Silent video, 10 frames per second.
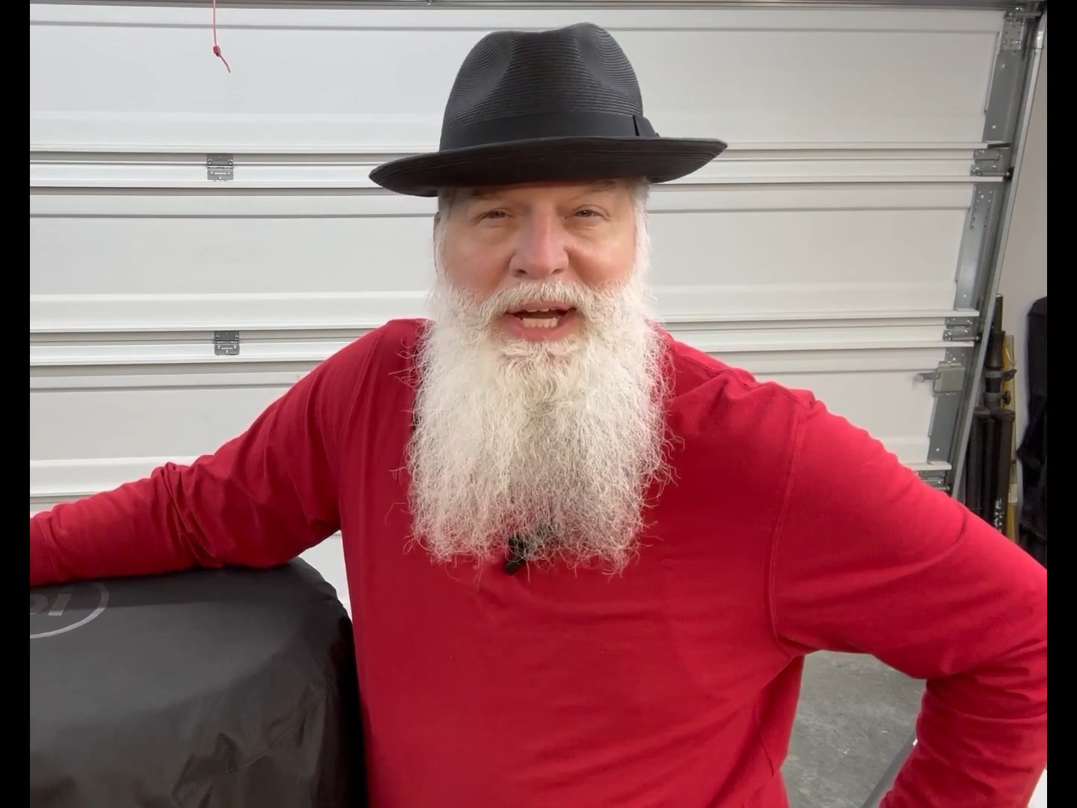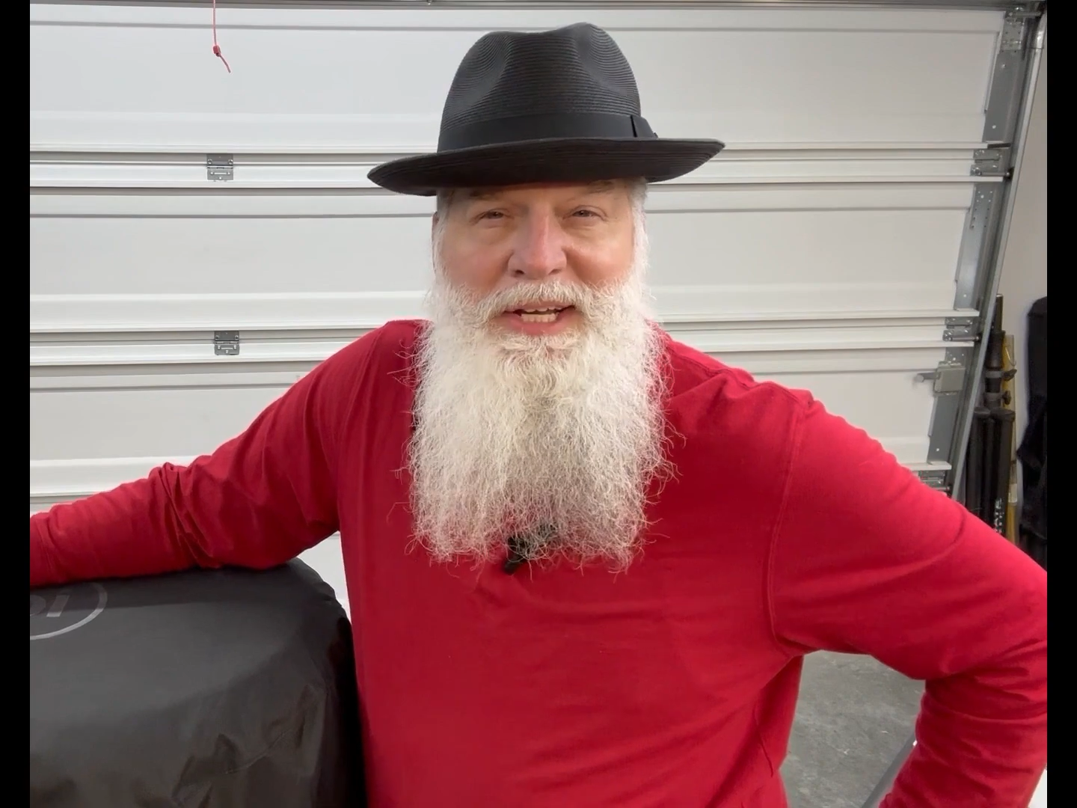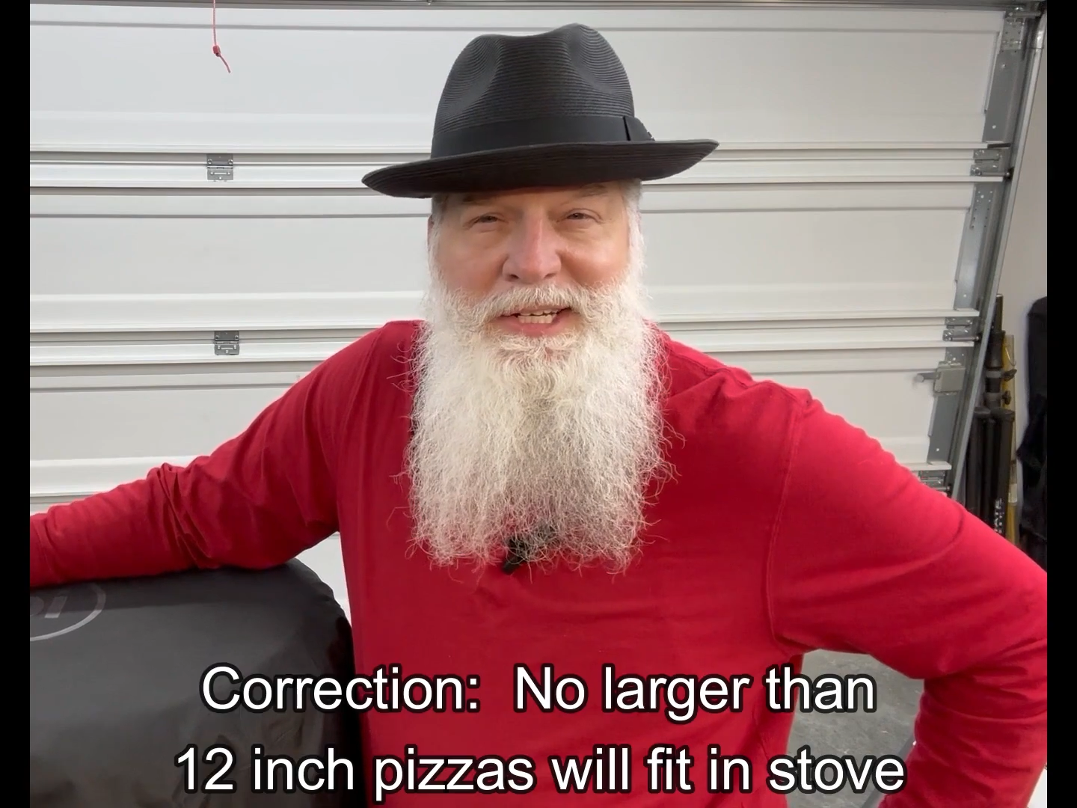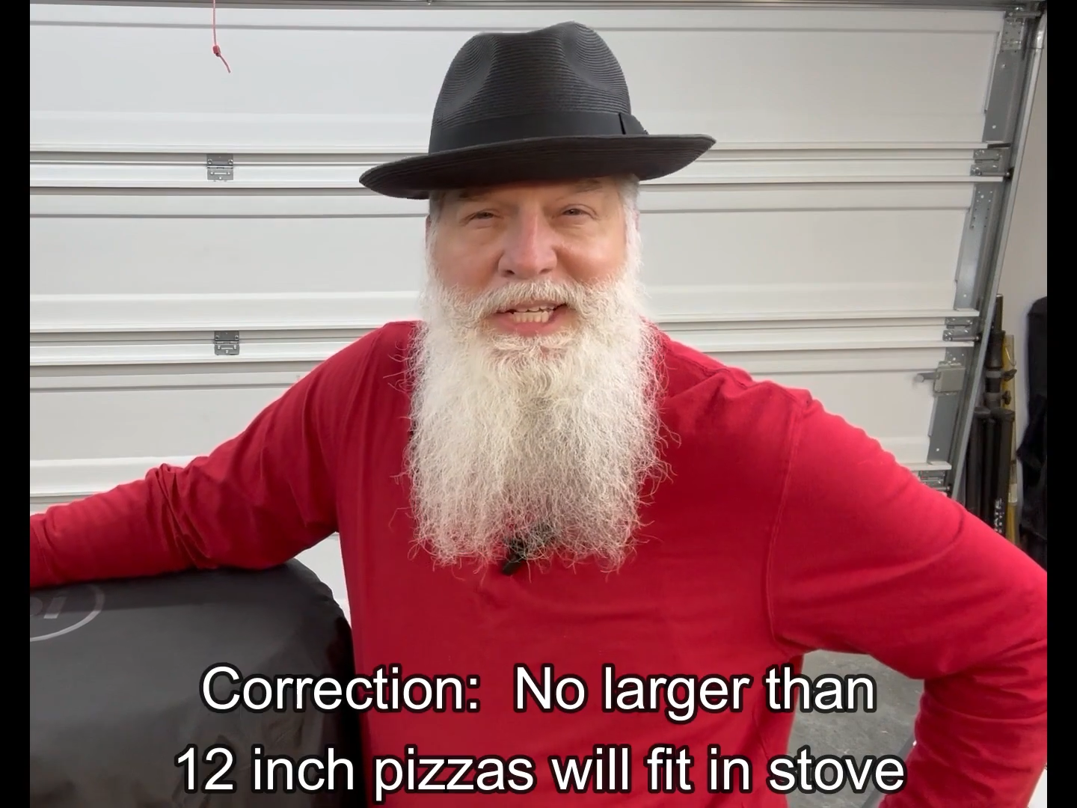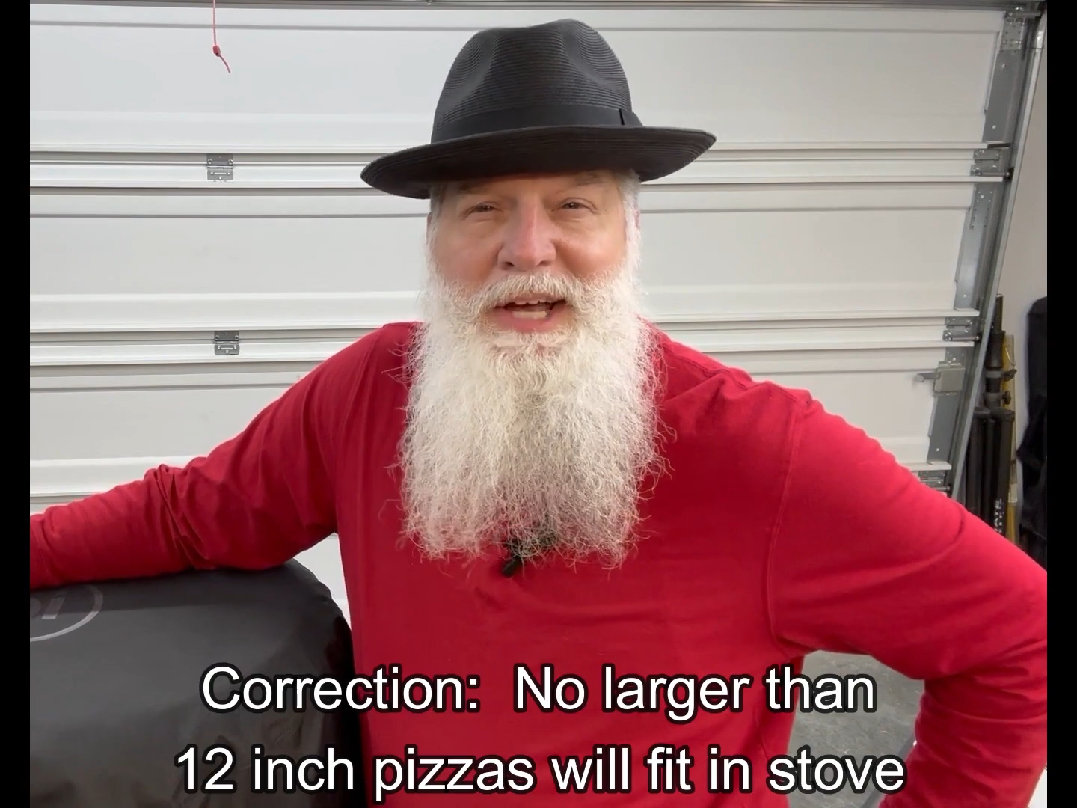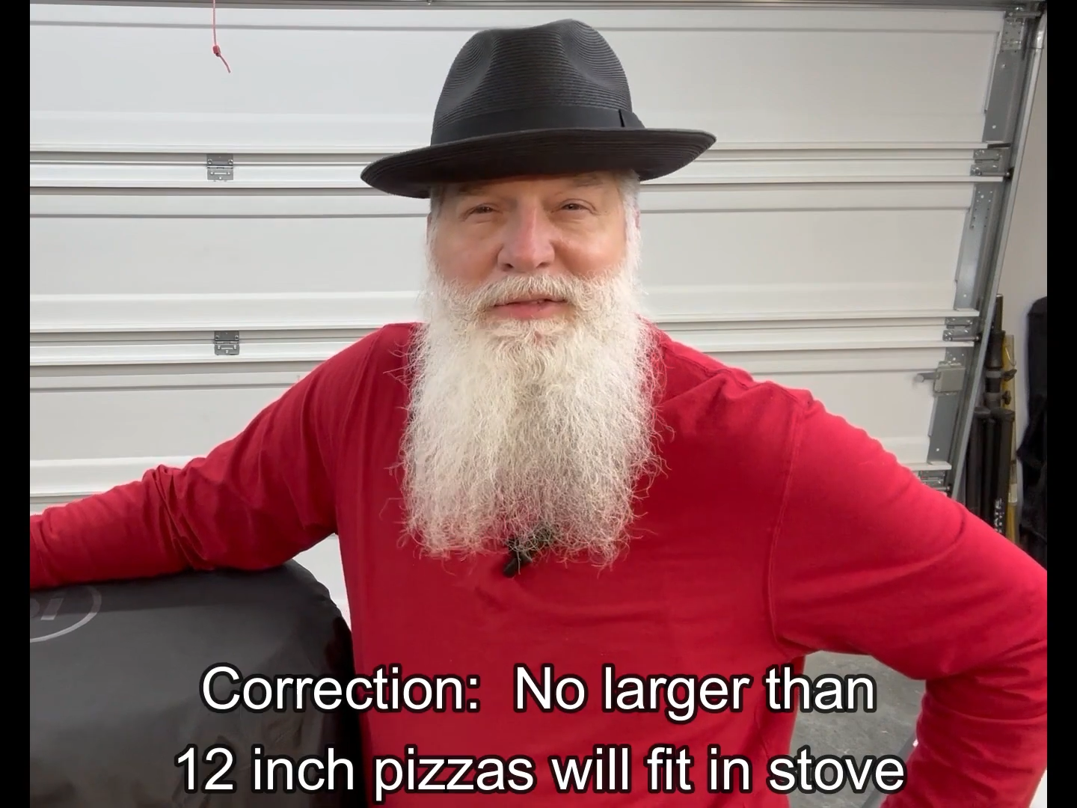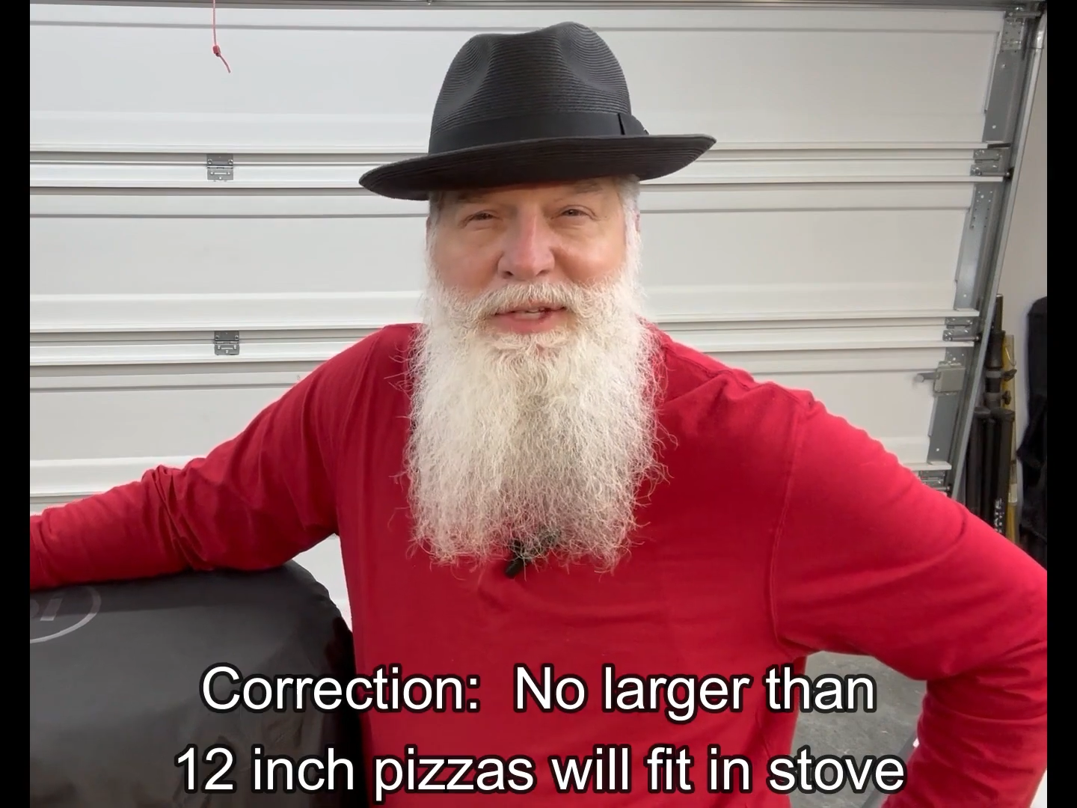making yourself